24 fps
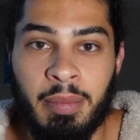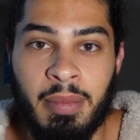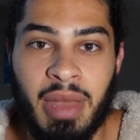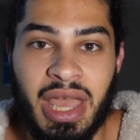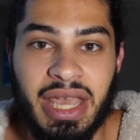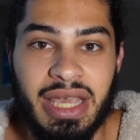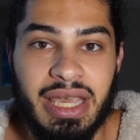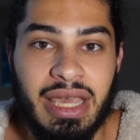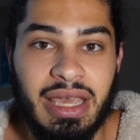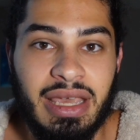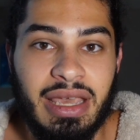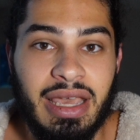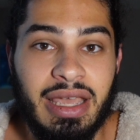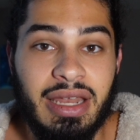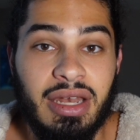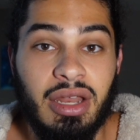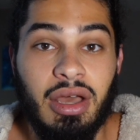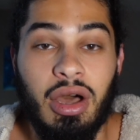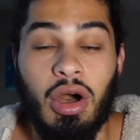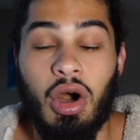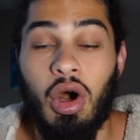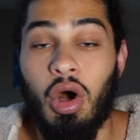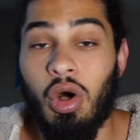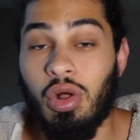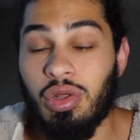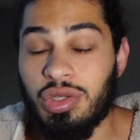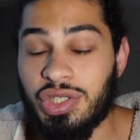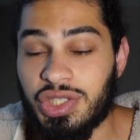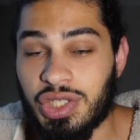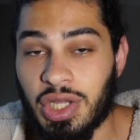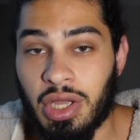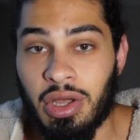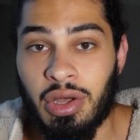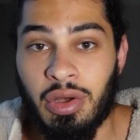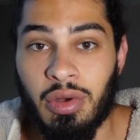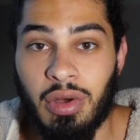making it
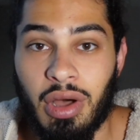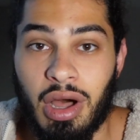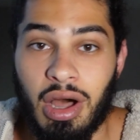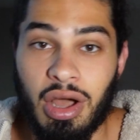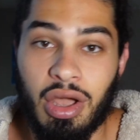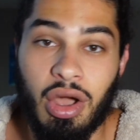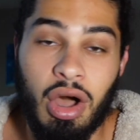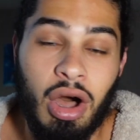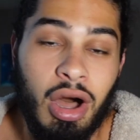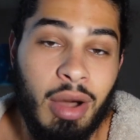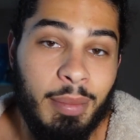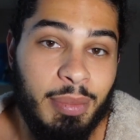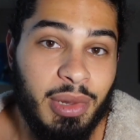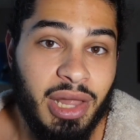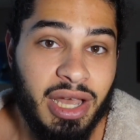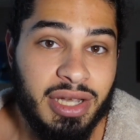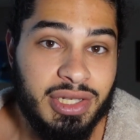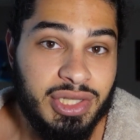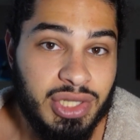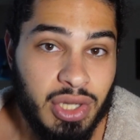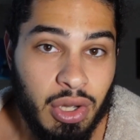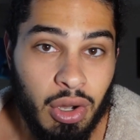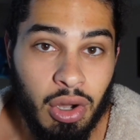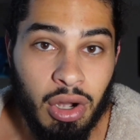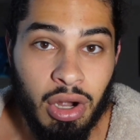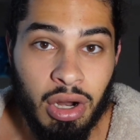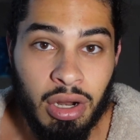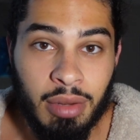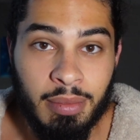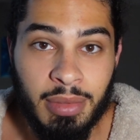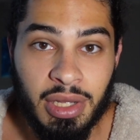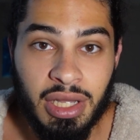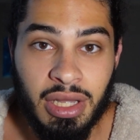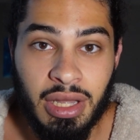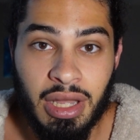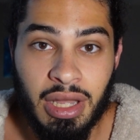also a complex carb.